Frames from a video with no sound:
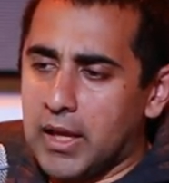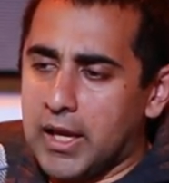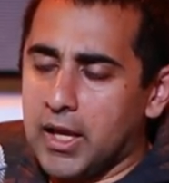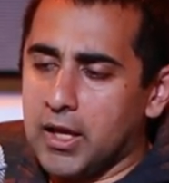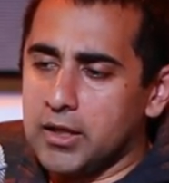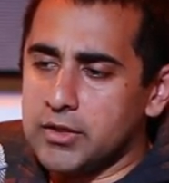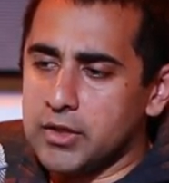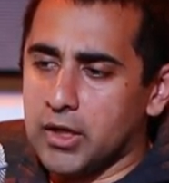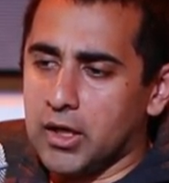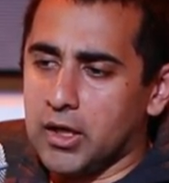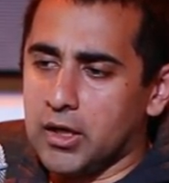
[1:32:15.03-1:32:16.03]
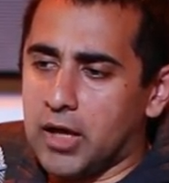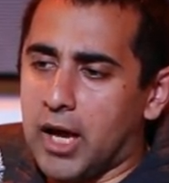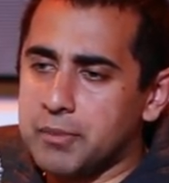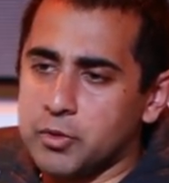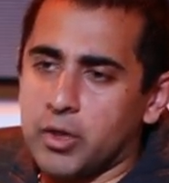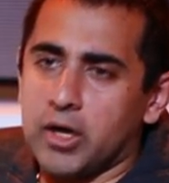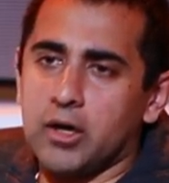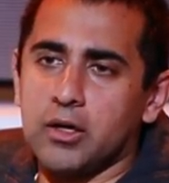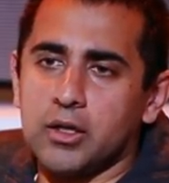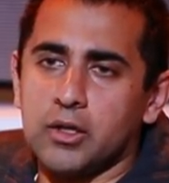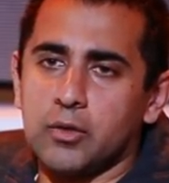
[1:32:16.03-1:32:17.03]
And
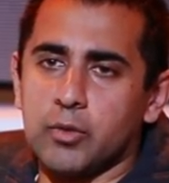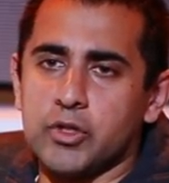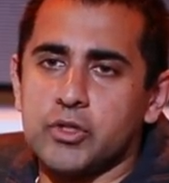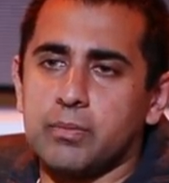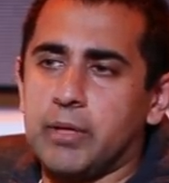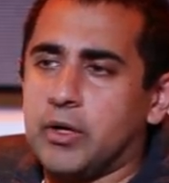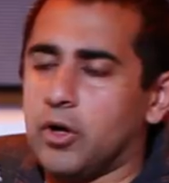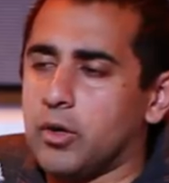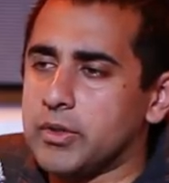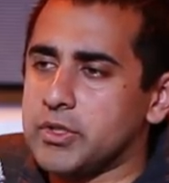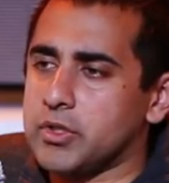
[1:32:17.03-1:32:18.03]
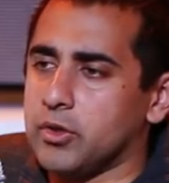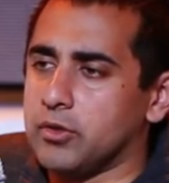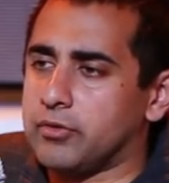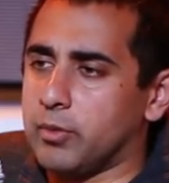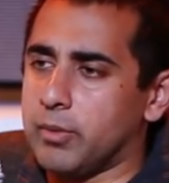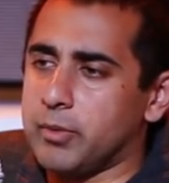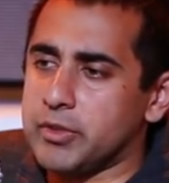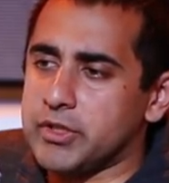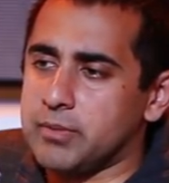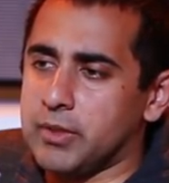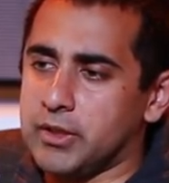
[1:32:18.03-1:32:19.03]
Opsware, which Ben Horowitz sold for
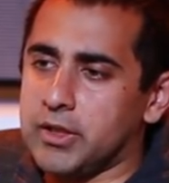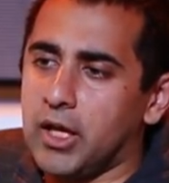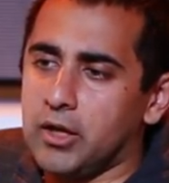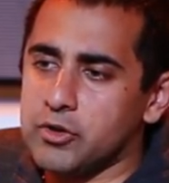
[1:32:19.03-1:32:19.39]
$1.6 billion,